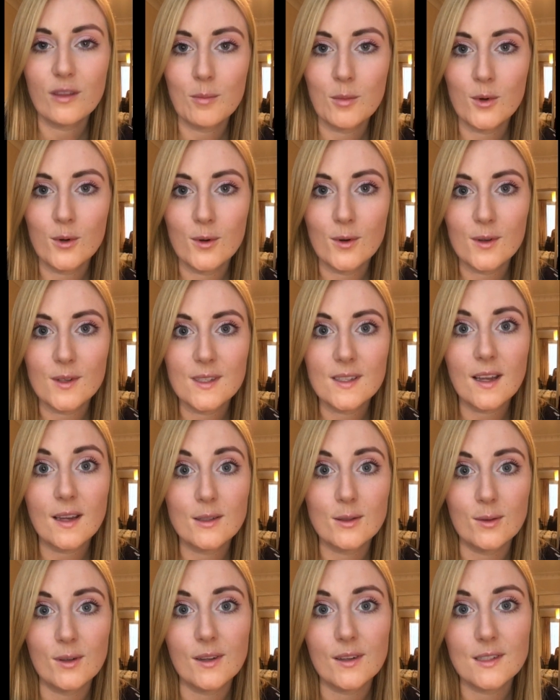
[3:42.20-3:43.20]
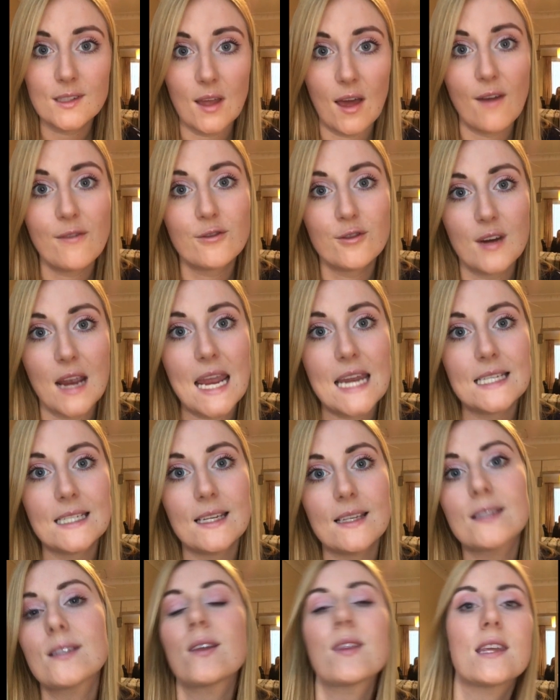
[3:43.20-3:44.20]
the more subtle looks that I've
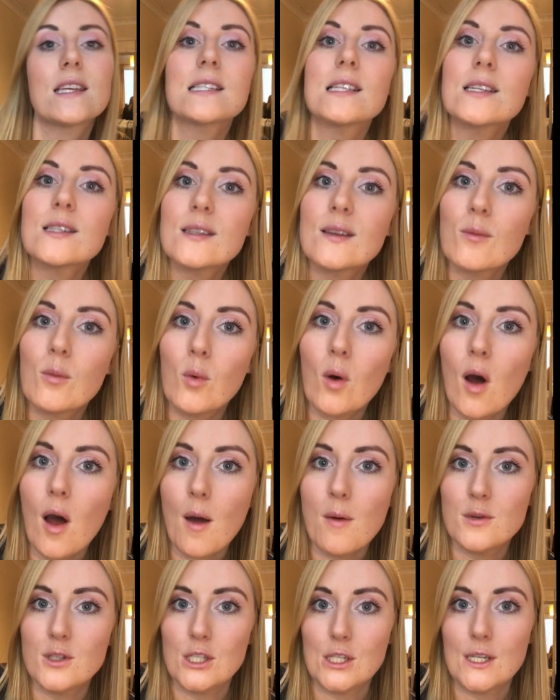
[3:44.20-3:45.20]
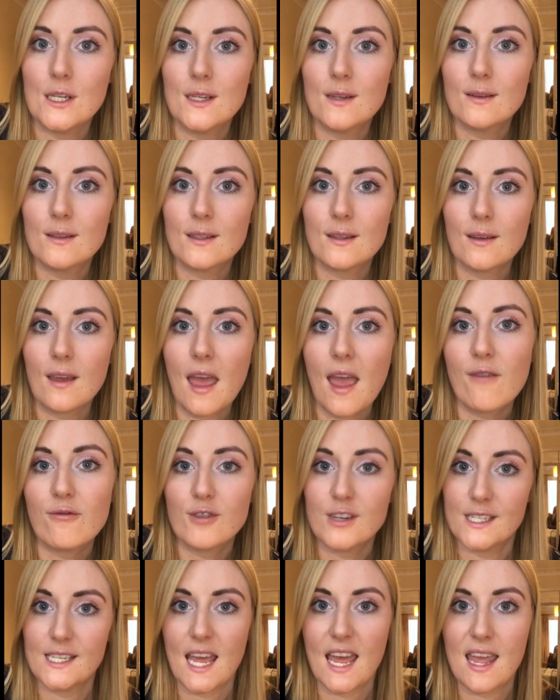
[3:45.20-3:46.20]
created. So this is what I would use
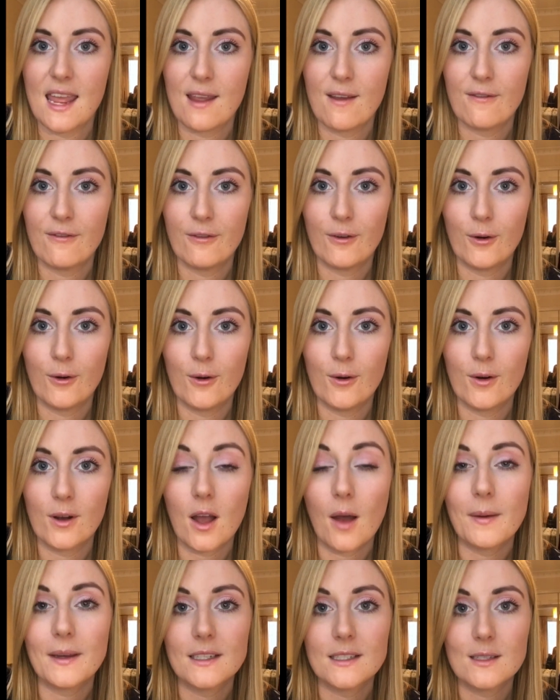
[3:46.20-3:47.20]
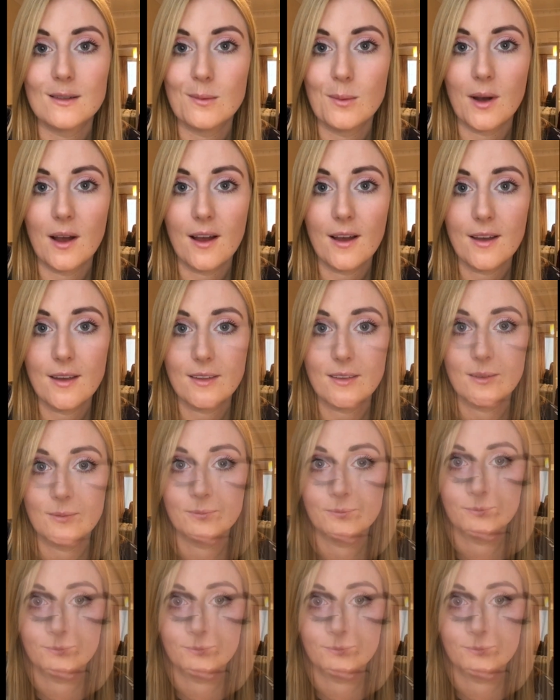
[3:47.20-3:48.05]
every day for going to work.